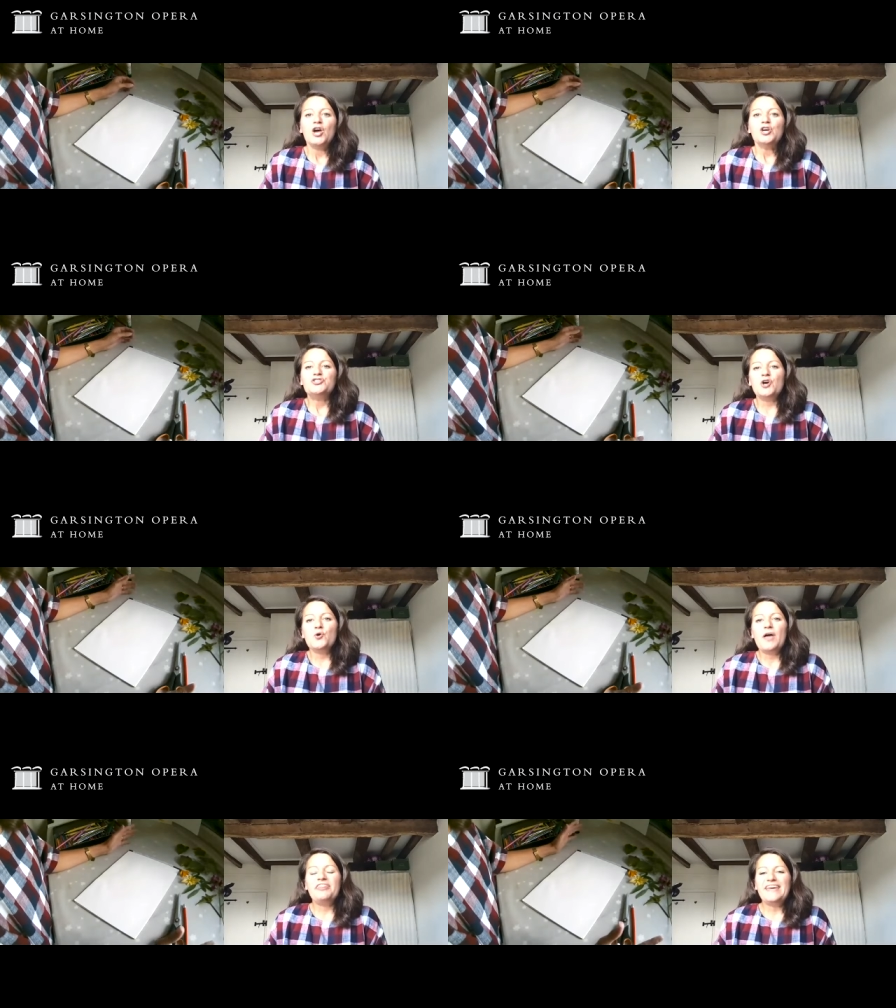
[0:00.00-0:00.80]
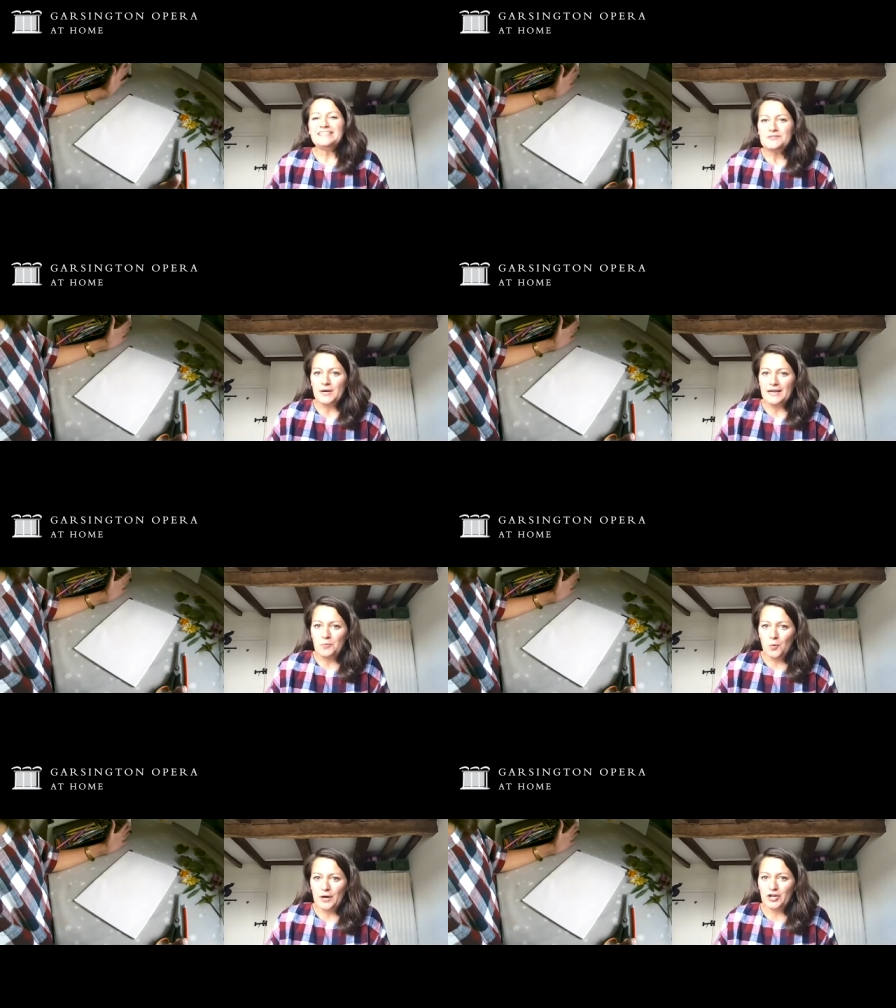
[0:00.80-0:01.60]
So, this week,
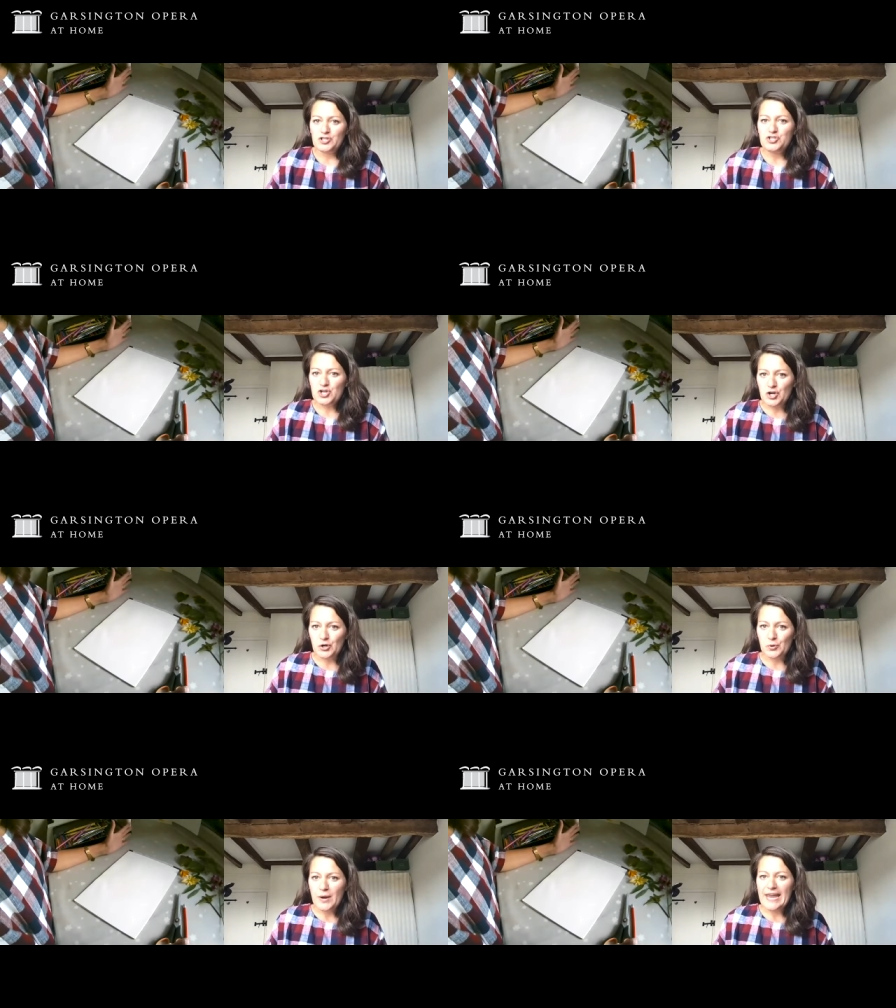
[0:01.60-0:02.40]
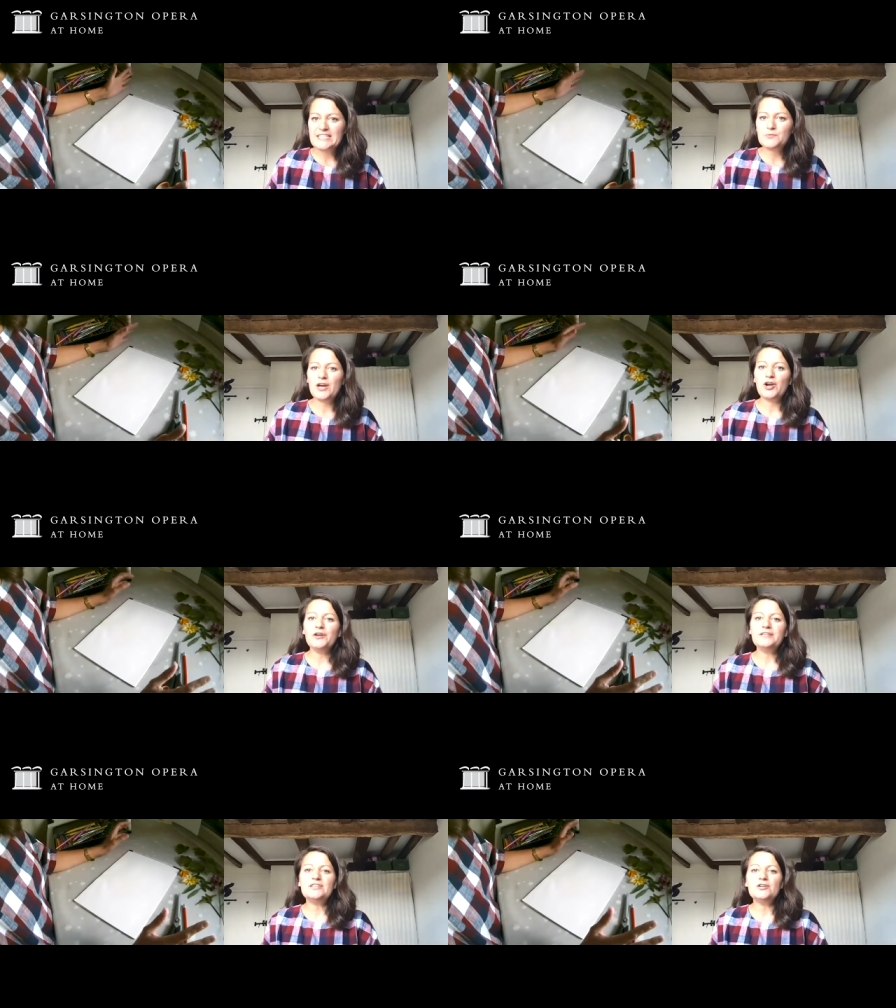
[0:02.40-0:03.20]
what we're going to do is we're
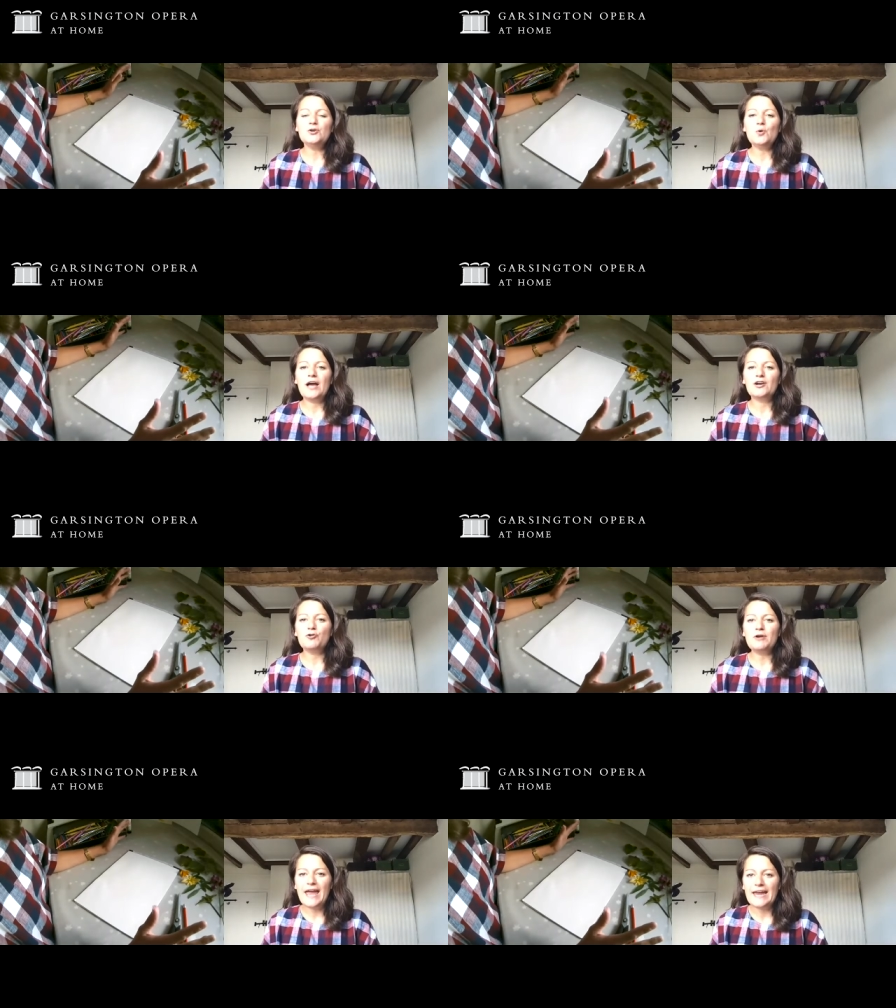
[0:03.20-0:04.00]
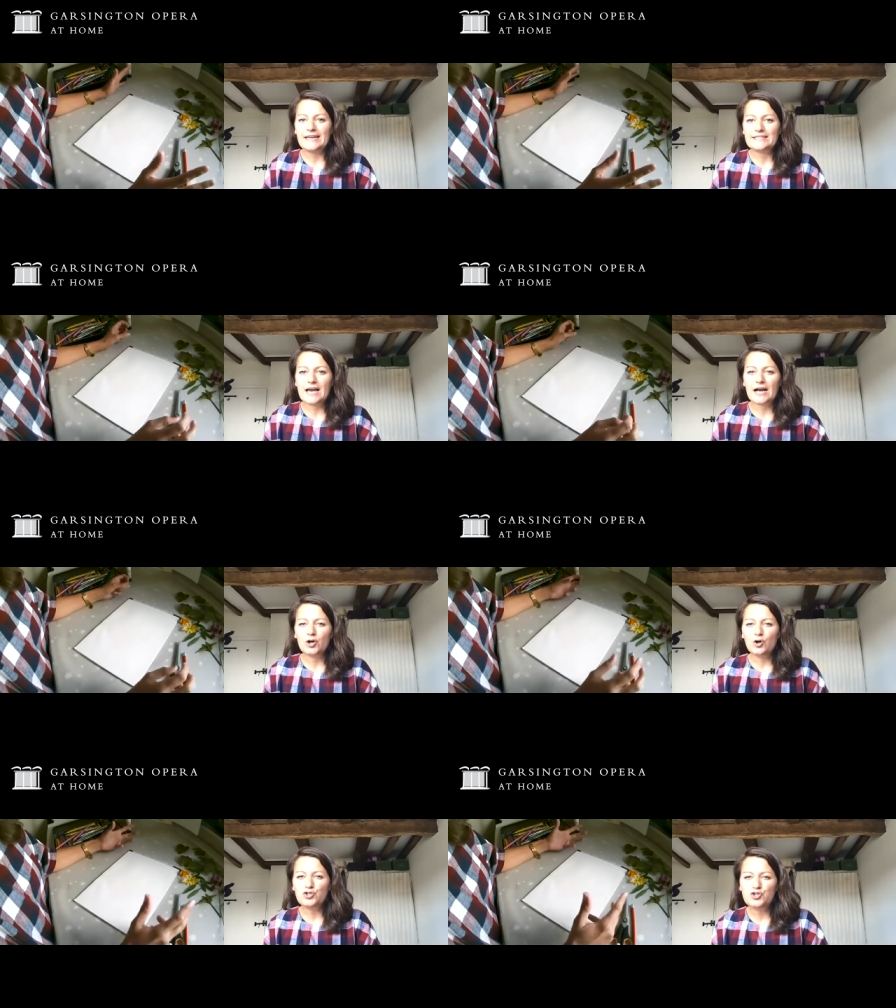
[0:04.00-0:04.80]
going to create
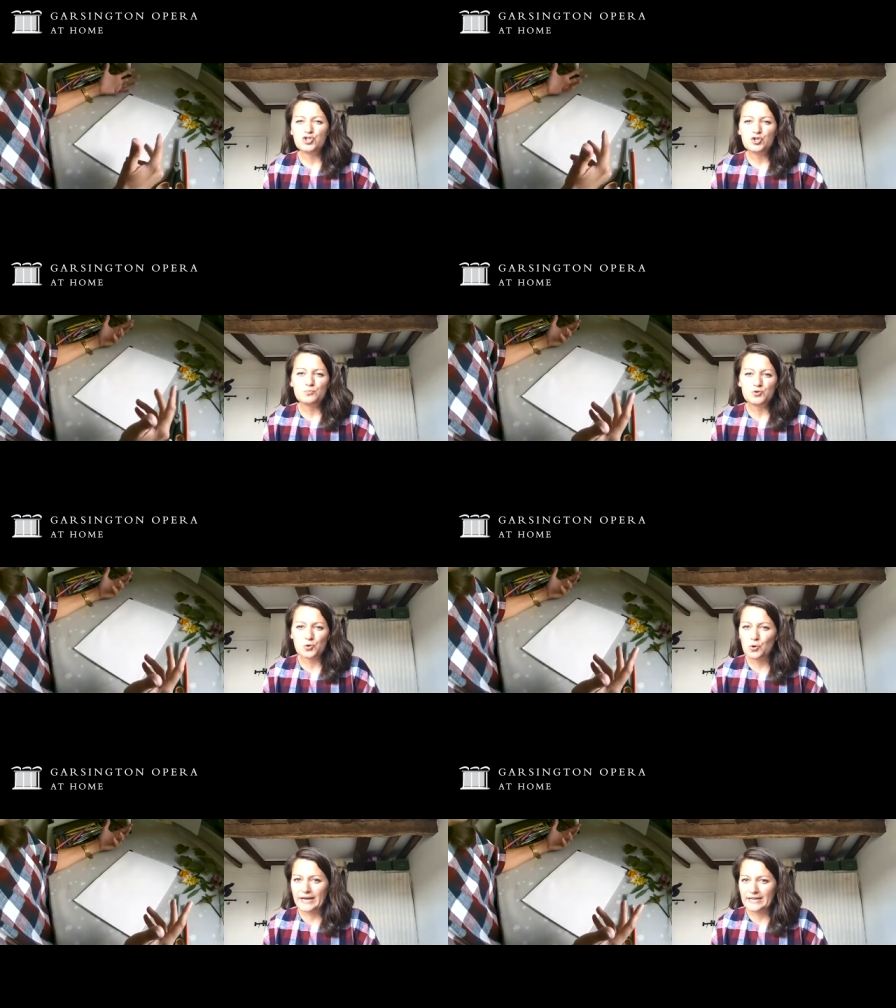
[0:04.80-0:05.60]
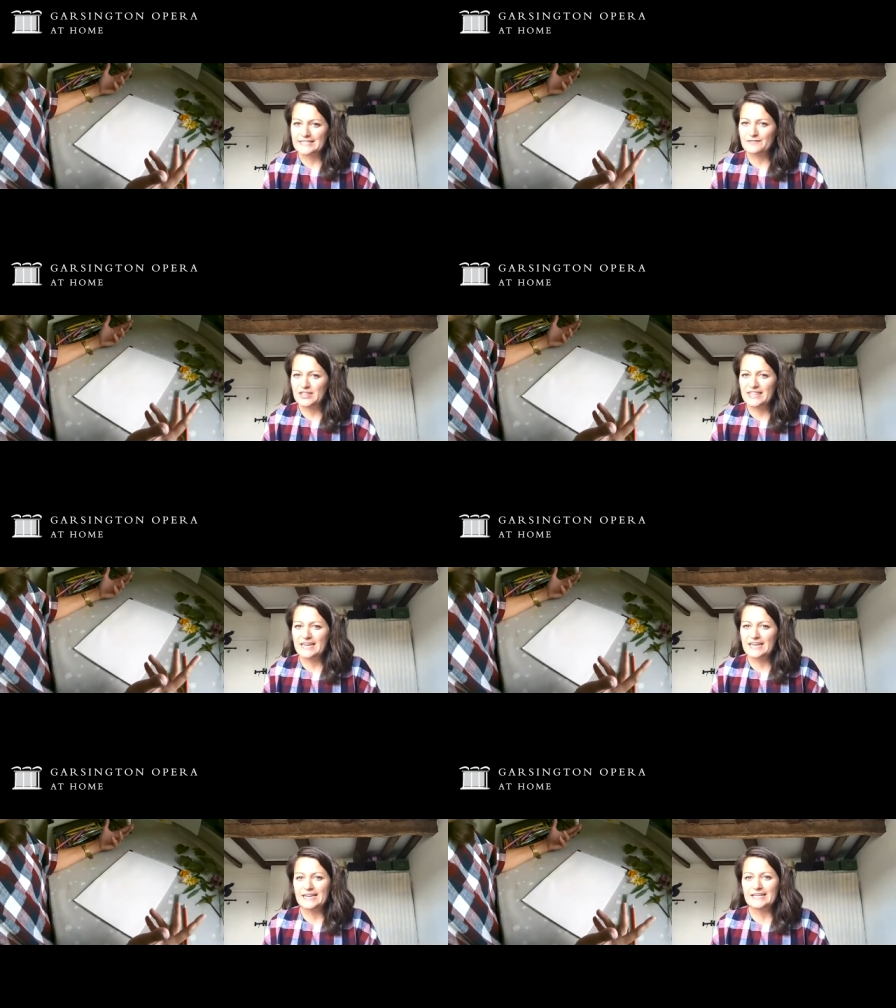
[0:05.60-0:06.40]
costume drawings for
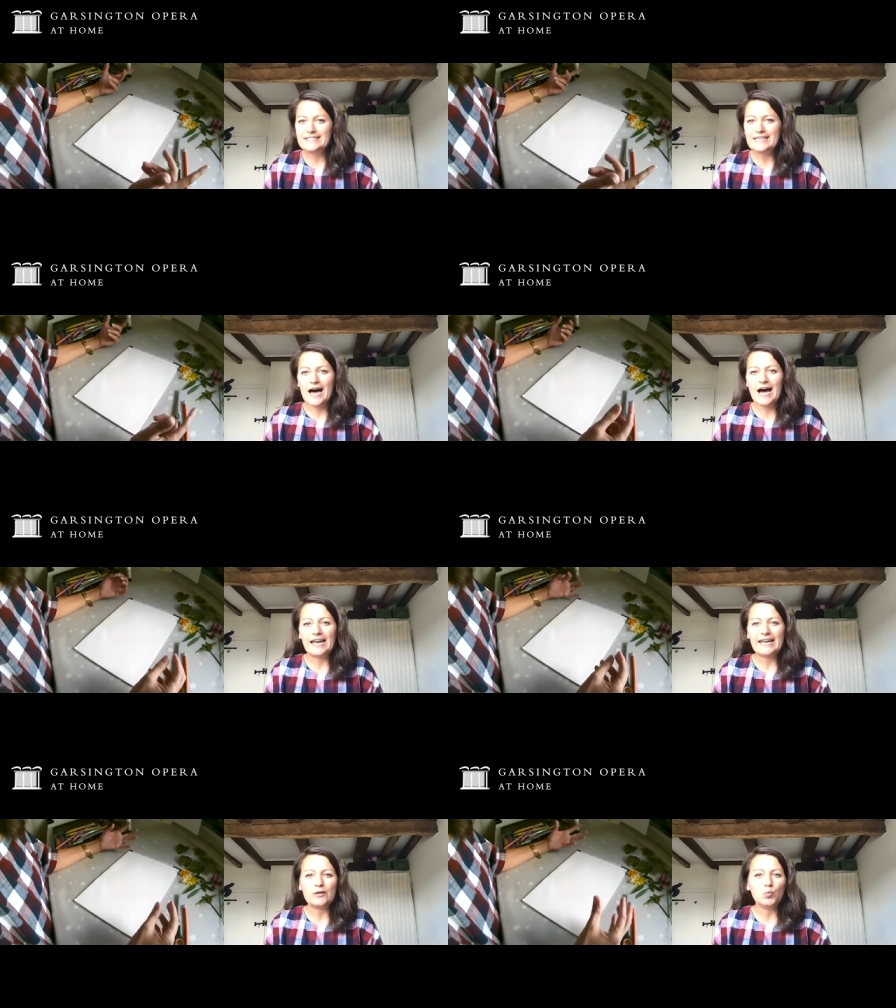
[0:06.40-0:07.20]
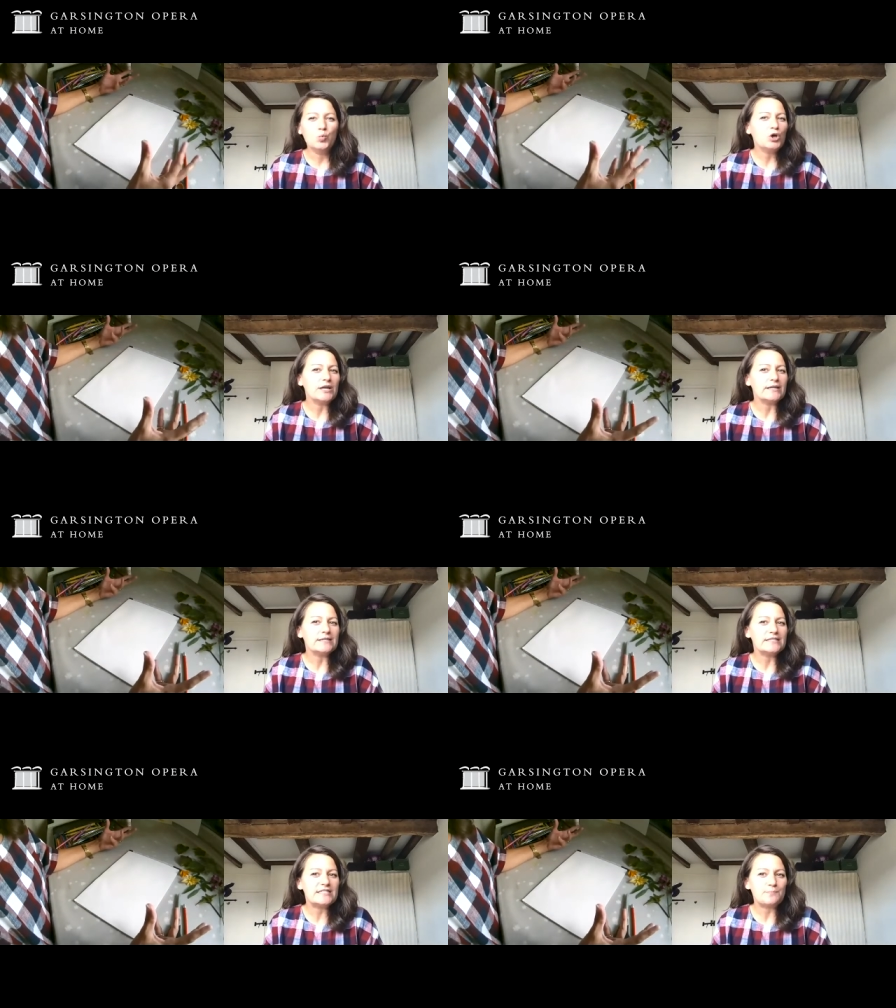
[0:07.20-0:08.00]
these uh, little
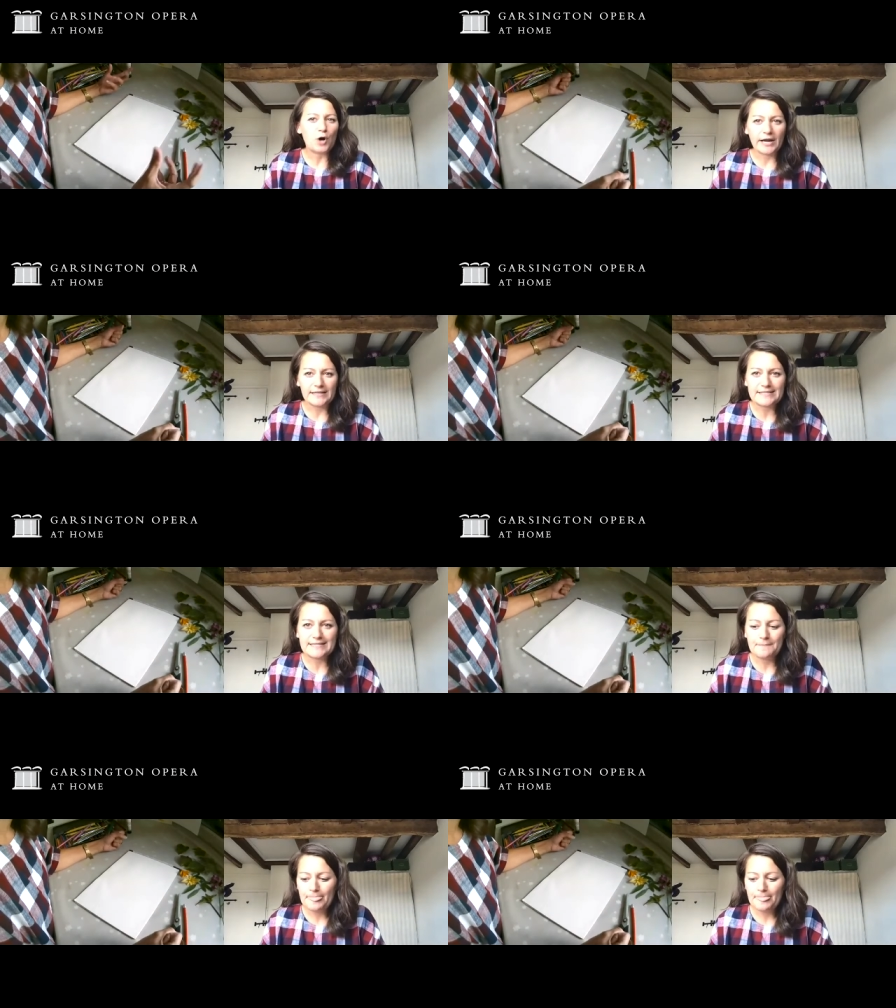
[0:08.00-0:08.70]
woodland sprites.